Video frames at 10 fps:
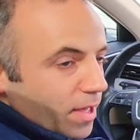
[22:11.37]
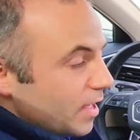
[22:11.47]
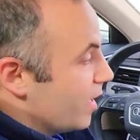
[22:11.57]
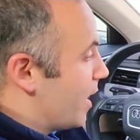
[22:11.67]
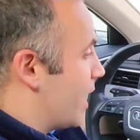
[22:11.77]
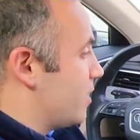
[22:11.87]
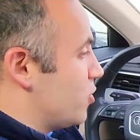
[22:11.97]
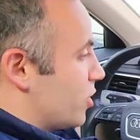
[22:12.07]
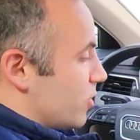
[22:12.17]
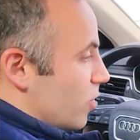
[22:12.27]
And
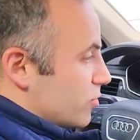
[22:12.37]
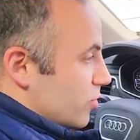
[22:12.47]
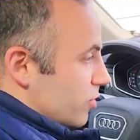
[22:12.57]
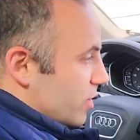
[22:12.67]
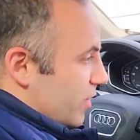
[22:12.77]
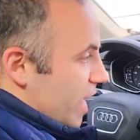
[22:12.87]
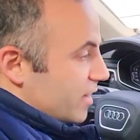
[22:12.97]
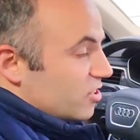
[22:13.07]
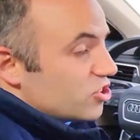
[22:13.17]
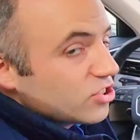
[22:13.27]
you can also
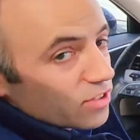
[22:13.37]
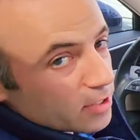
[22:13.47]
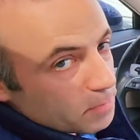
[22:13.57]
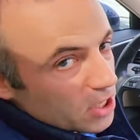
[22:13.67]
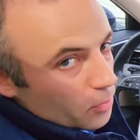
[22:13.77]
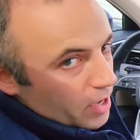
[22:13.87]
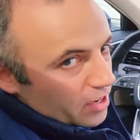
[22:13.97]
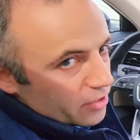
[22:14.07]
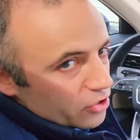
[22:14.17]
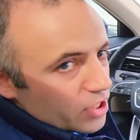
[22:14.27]
create digital
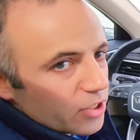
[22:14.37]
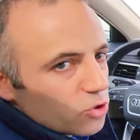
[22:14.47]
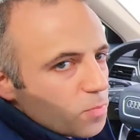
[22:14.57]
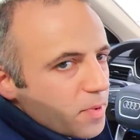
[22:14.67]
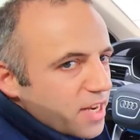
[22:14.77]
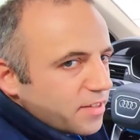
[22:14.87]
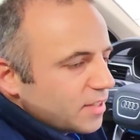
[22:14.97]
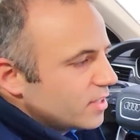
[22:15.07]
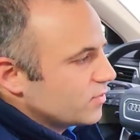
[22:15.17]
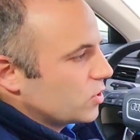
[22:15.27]
speedometer. You can do many
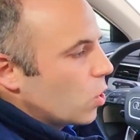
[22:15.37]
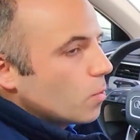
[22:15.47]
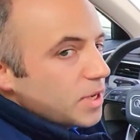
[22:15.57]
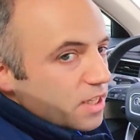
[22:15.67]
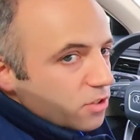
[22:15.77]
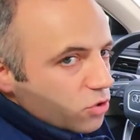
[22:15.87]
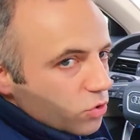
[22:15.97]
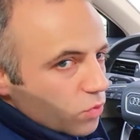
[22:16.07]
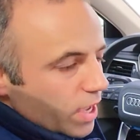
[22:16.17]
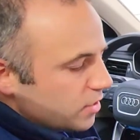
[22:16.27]
things with
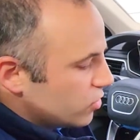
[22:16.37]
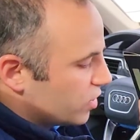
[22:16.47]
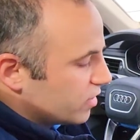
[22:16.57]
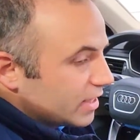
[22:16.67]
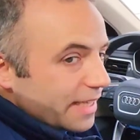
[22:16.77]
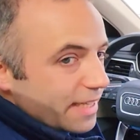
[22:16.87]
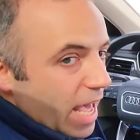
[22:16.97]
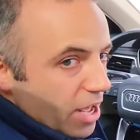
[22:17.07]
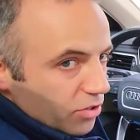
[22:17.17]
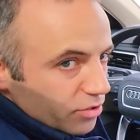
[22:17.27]
OBD2 and you can clean
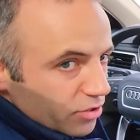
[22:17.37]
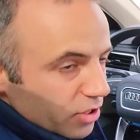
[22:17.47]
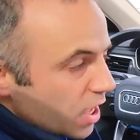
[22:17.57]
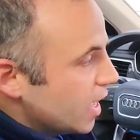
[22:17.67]
errors.